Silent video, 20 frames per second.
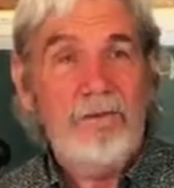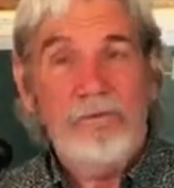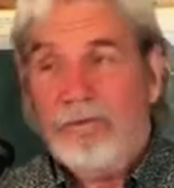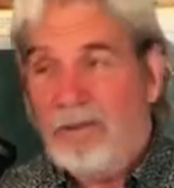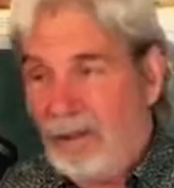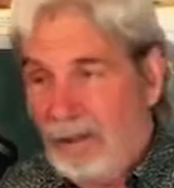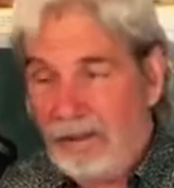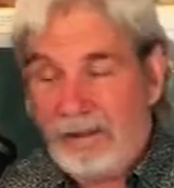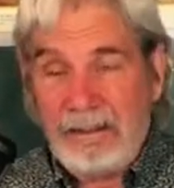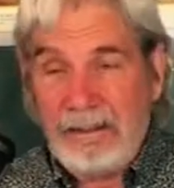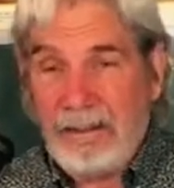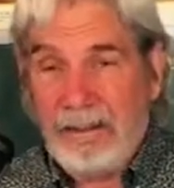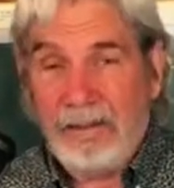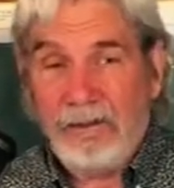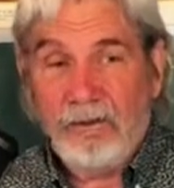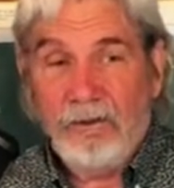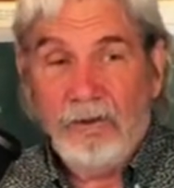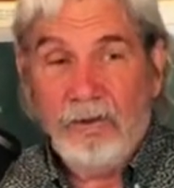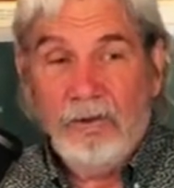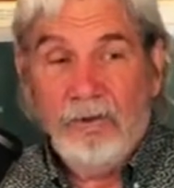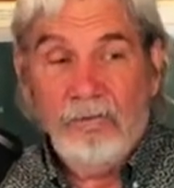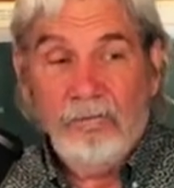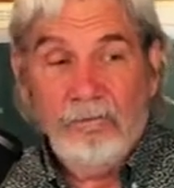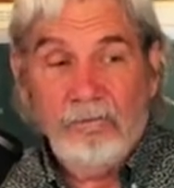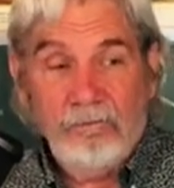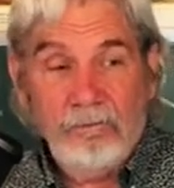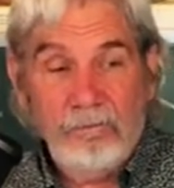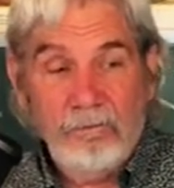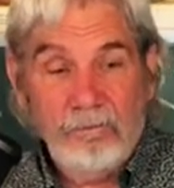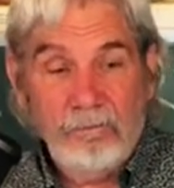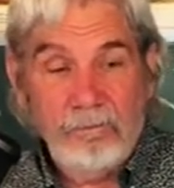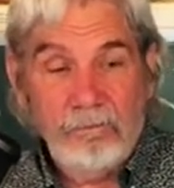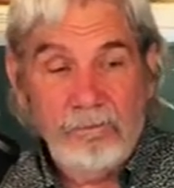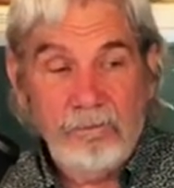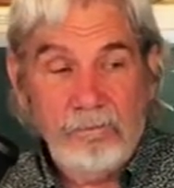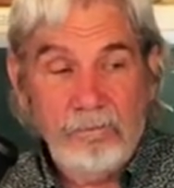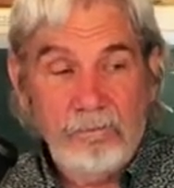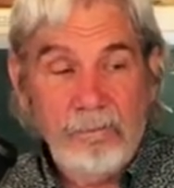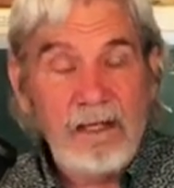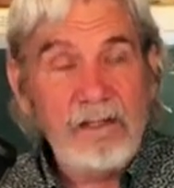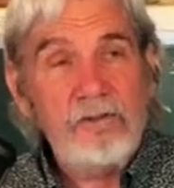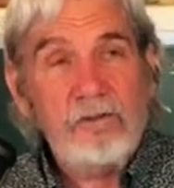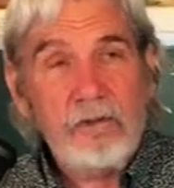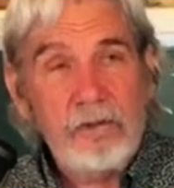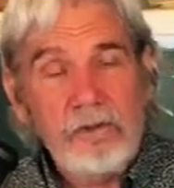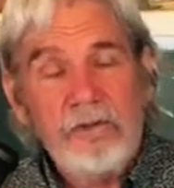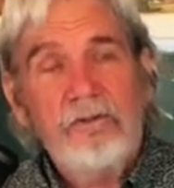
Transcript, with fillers: Now again, make sure